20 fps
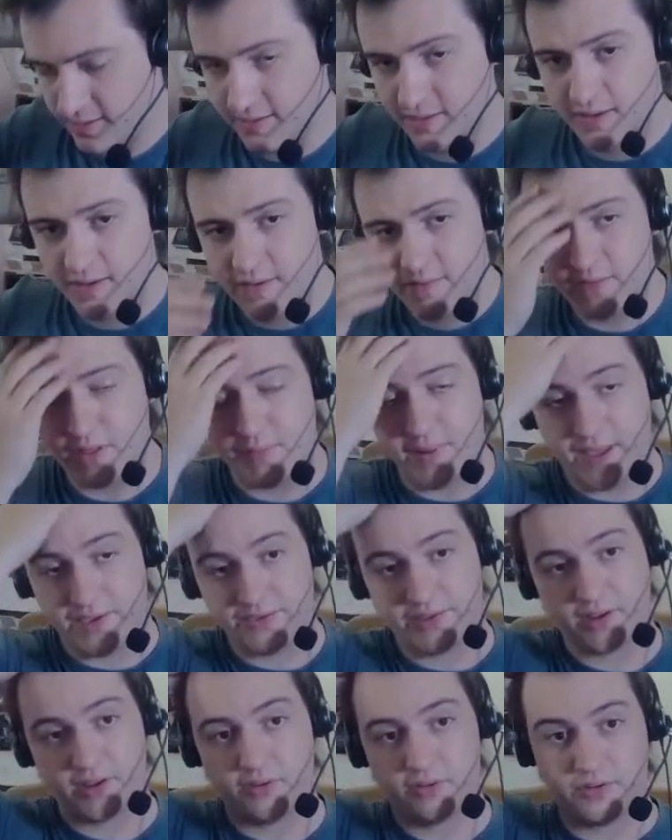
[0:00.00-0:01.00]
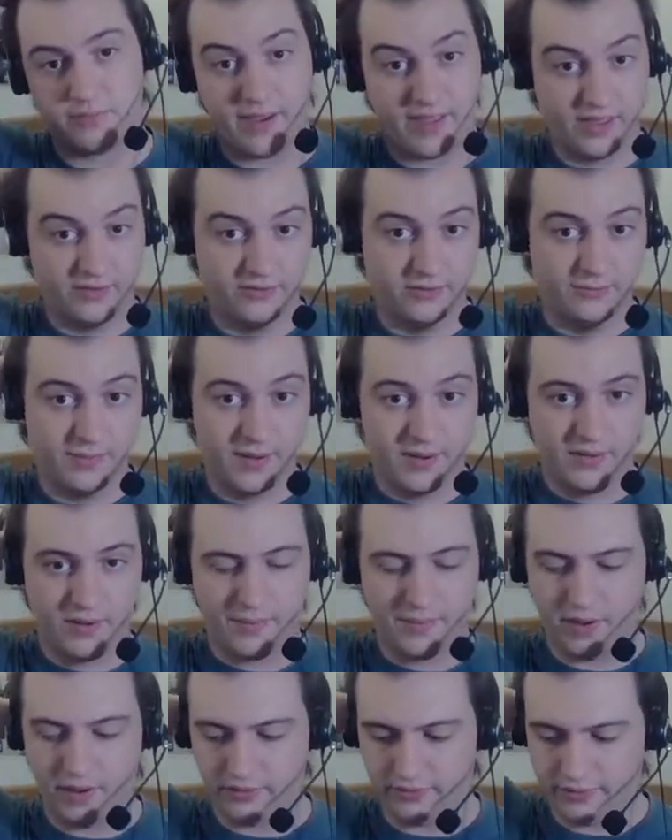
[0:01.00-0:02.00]
for the plastic glue to make that superior
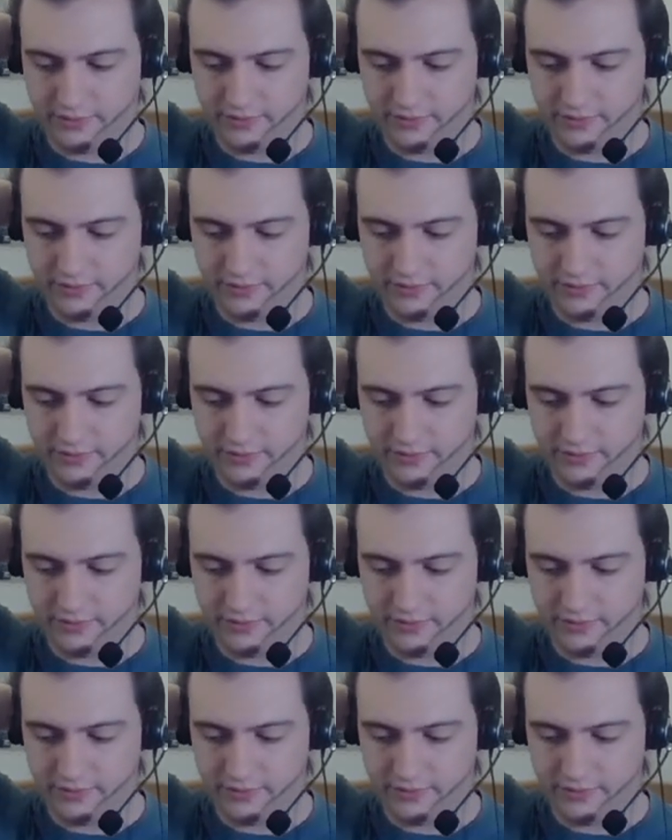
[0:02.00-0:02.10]
bond.